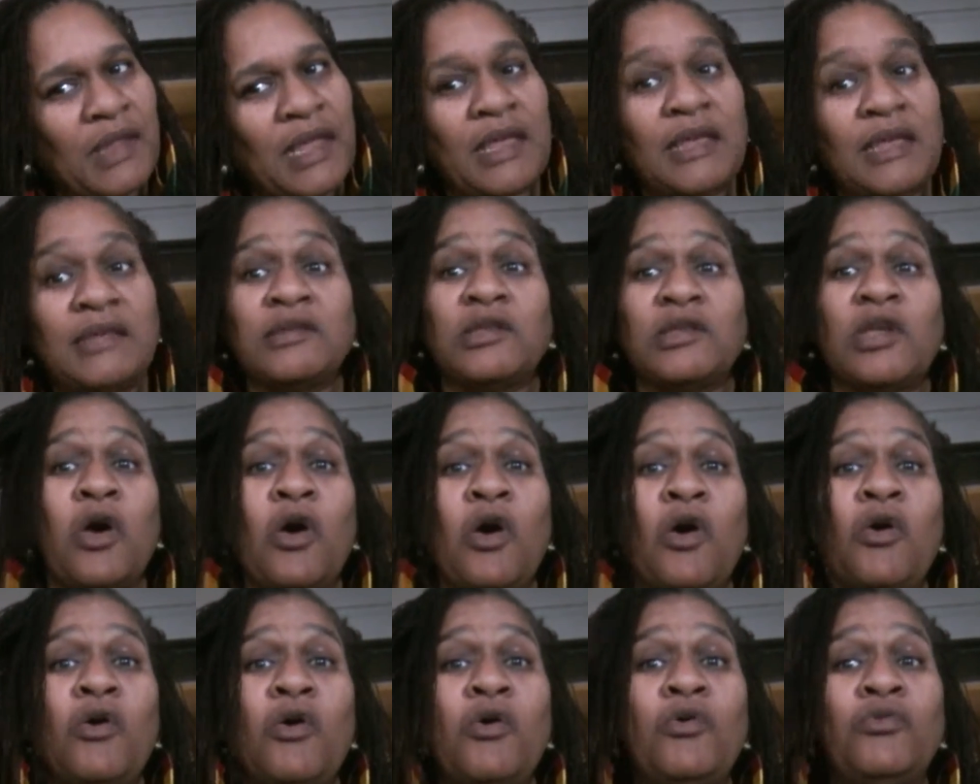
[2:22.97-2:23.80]
It's
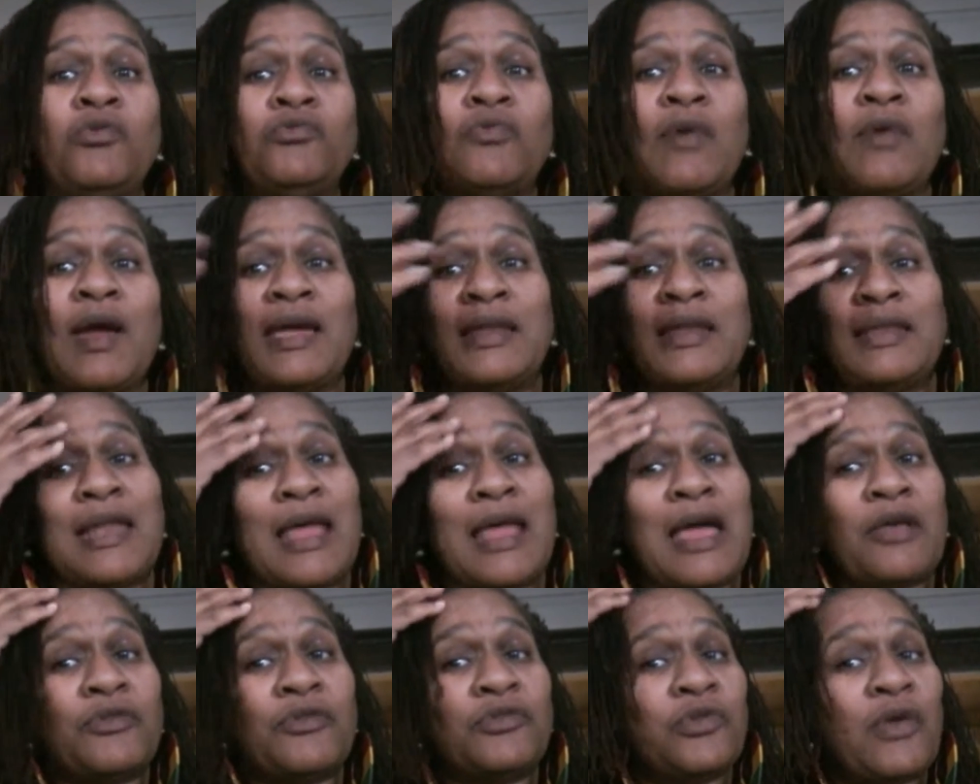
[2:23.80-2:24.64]
cold right
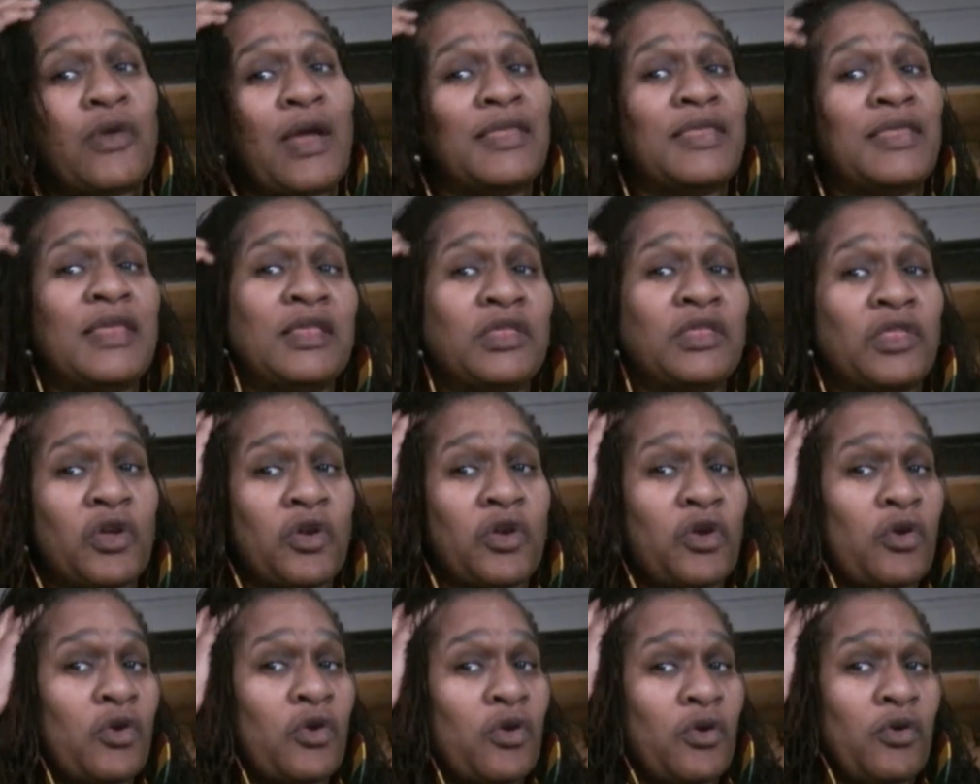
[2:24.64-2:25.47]
now, so I think the
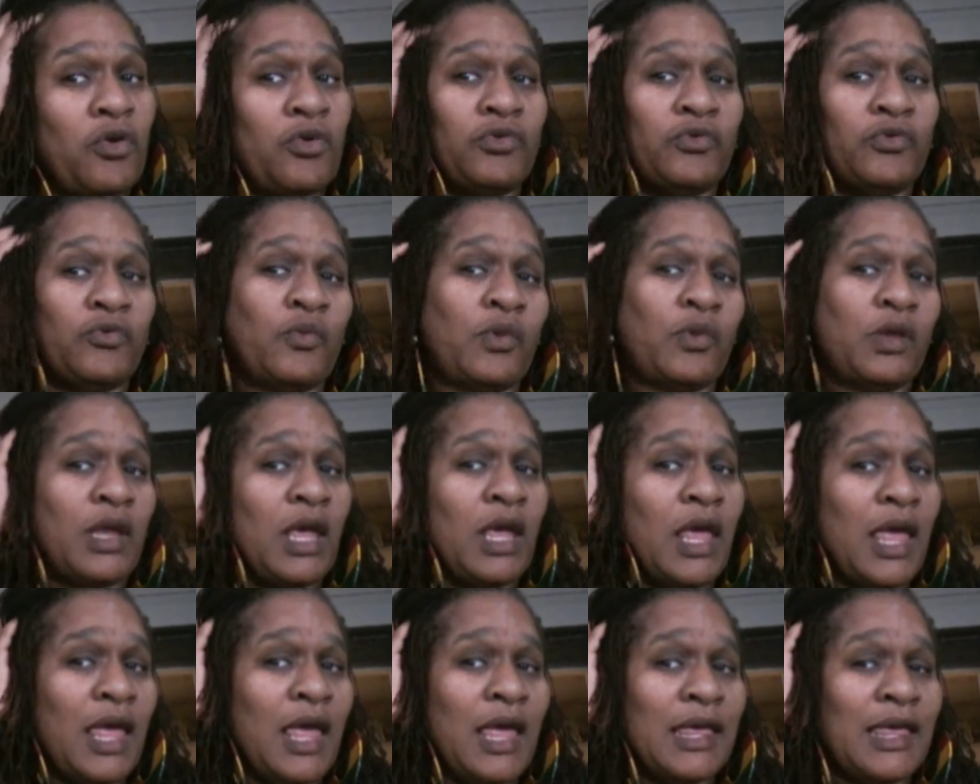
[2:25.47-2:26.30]
curls would help
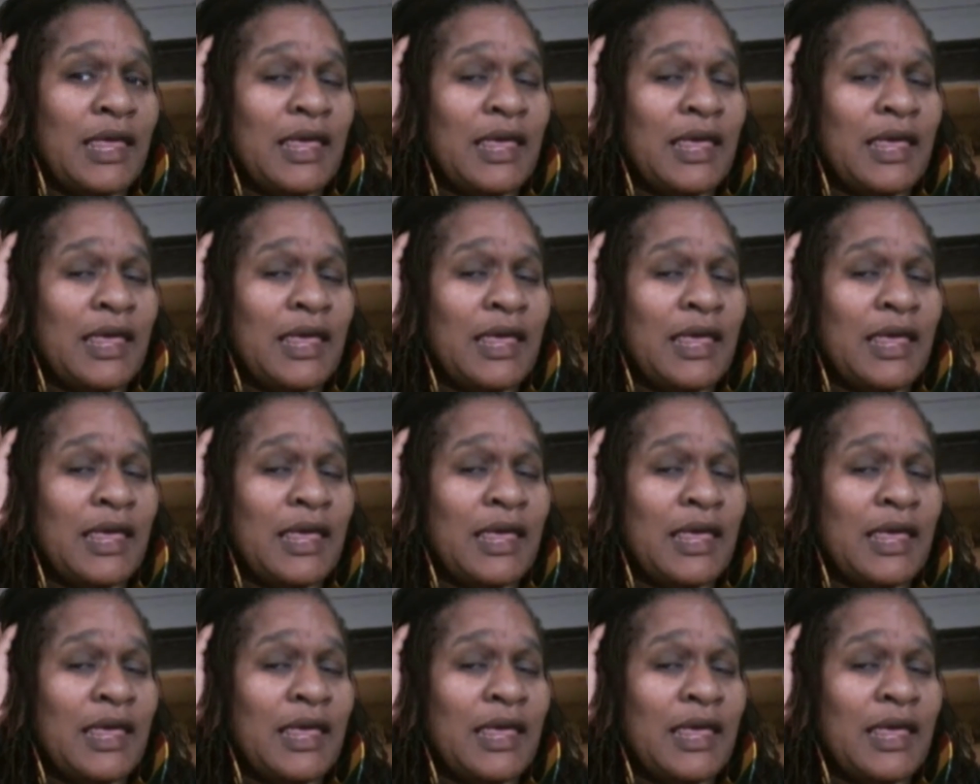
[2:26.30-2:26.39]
